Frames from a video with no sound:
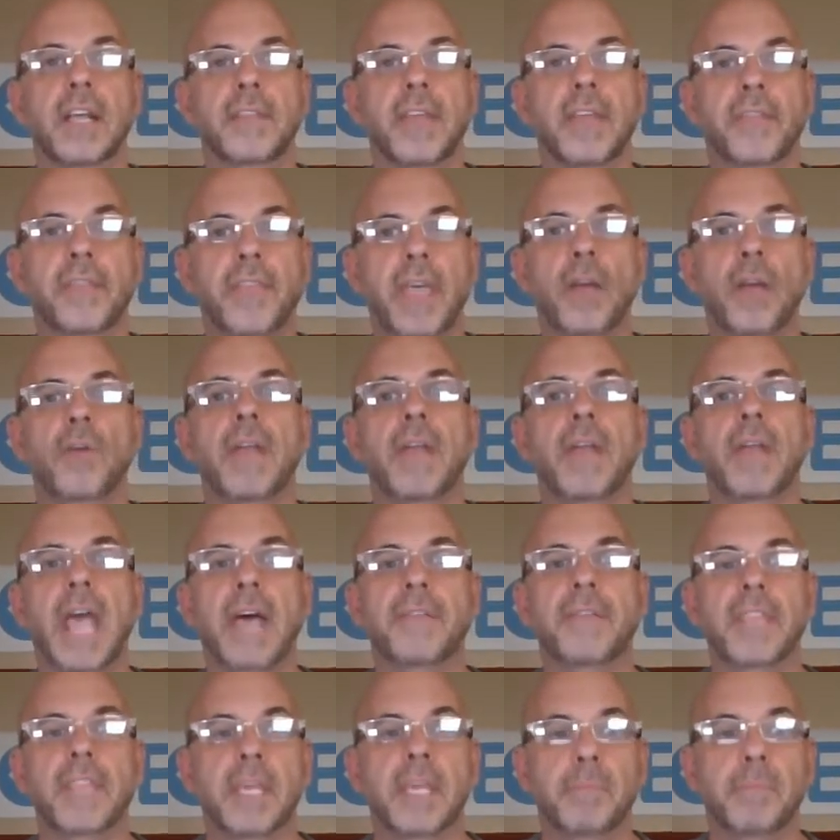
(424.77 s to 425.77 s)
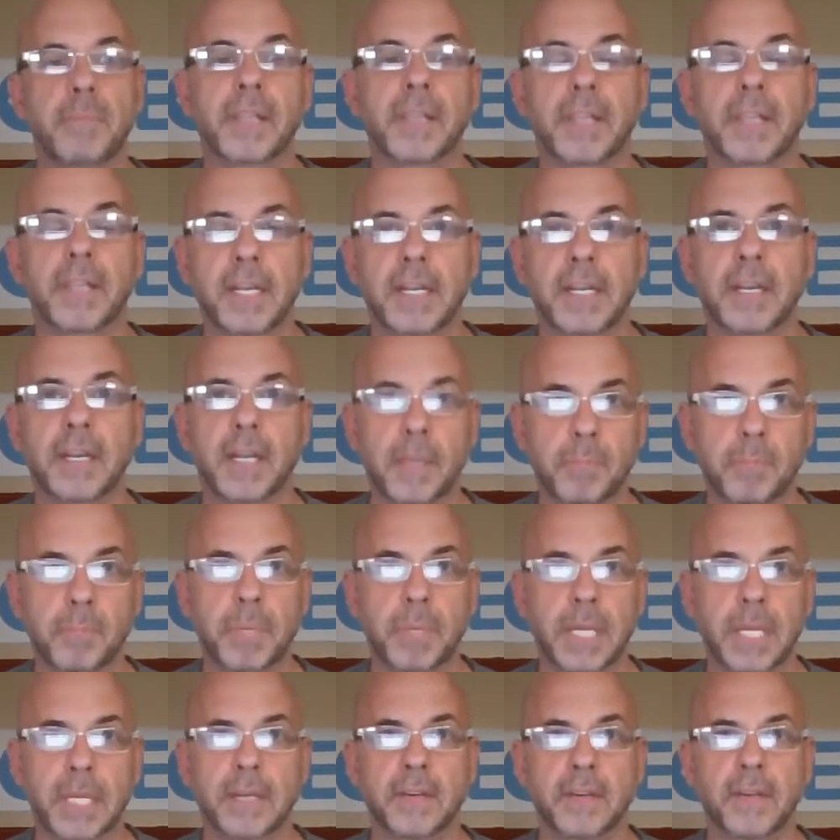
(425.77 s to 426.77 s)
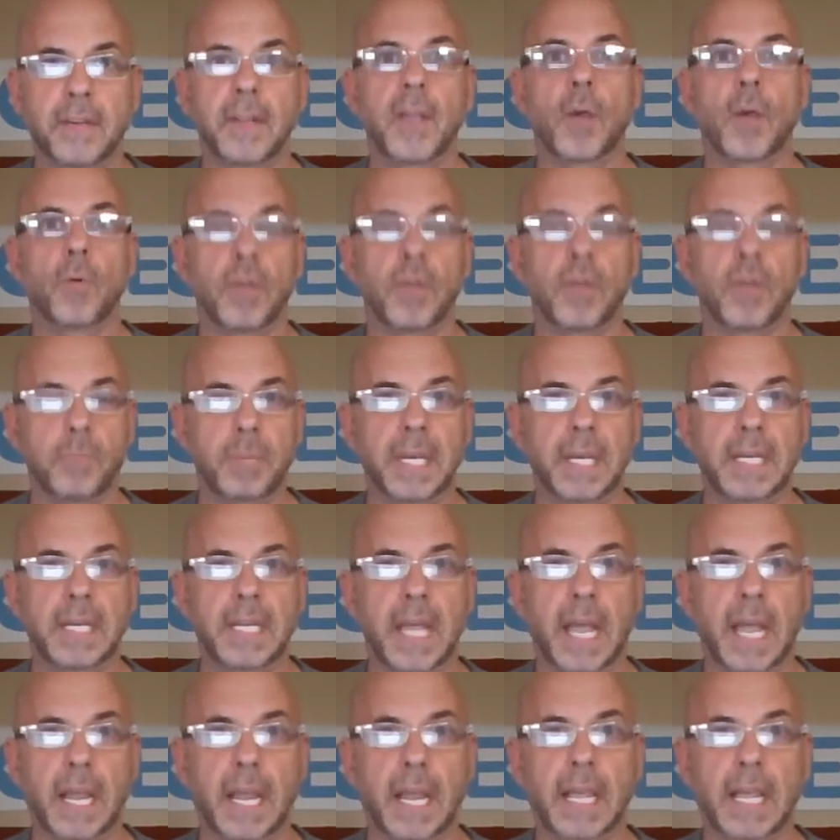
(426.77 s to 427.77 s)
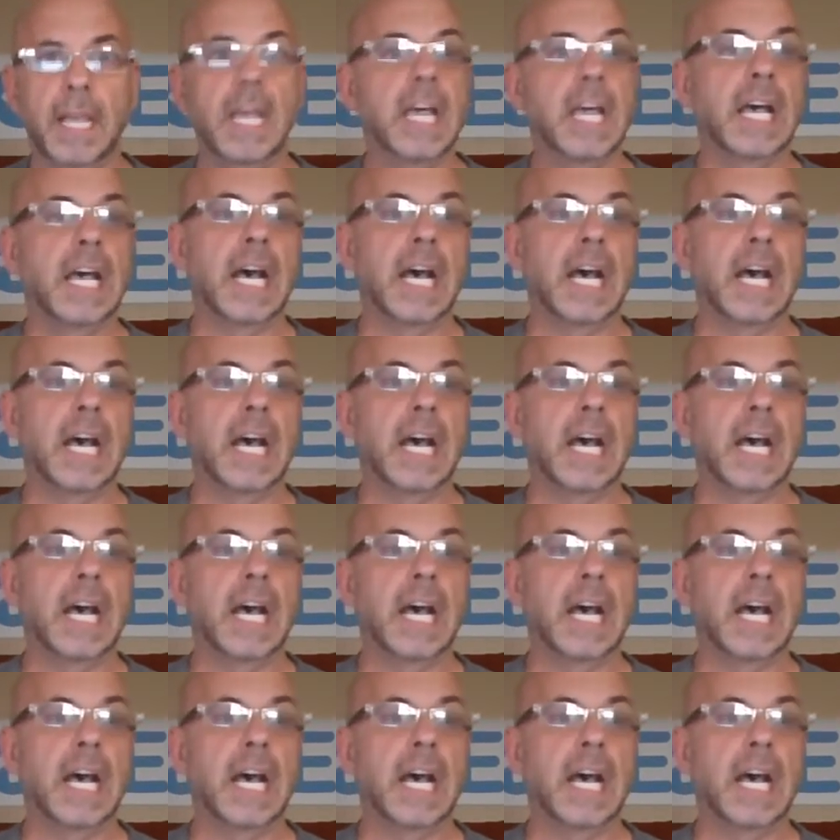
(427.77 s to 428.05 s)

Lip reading: that they don't have the ability to compete with big tech